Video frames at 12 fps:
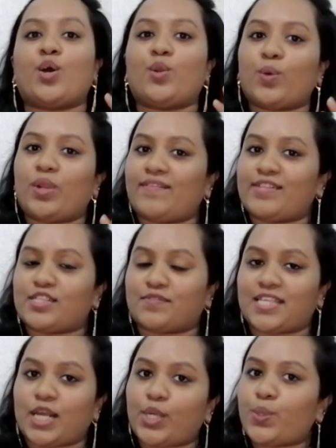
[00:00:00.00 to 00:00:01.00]
low levels of
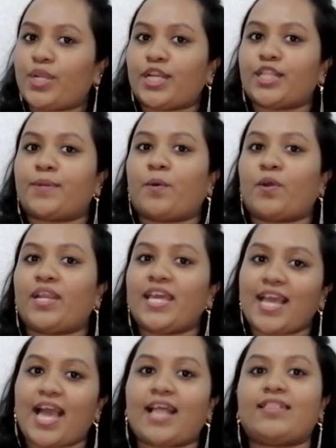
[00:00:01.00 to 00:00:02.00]
serotonin in the
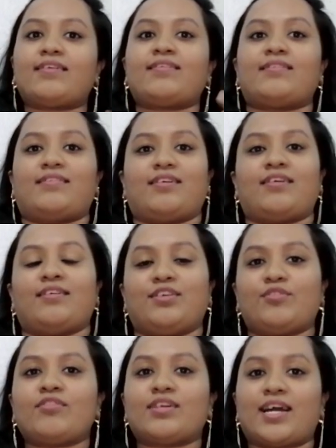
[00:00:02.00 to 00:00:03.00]
body, and
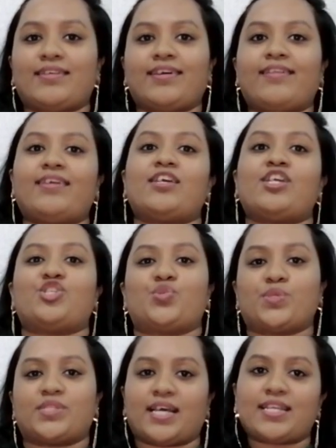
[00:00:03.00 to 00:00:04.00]
the concurring
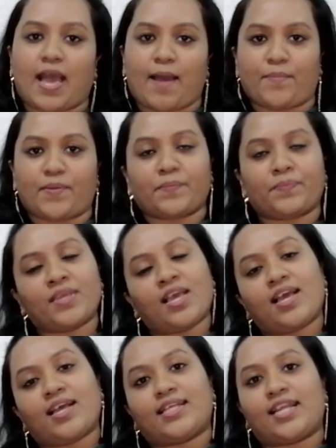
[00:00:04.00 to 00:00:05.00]
issues that happen
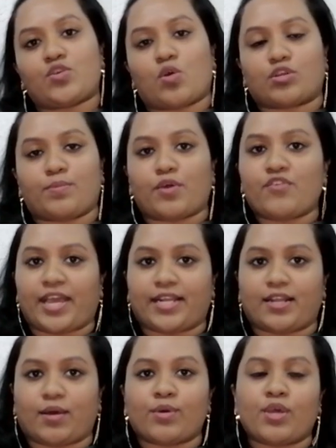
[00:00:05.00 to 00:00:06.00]
that I talked about
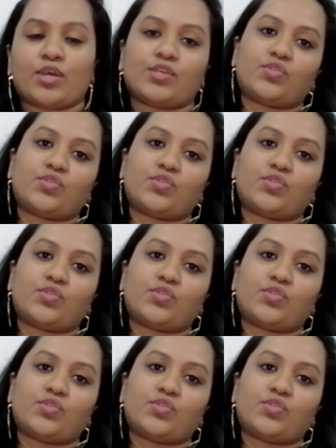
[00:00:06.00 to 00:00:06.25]
right now.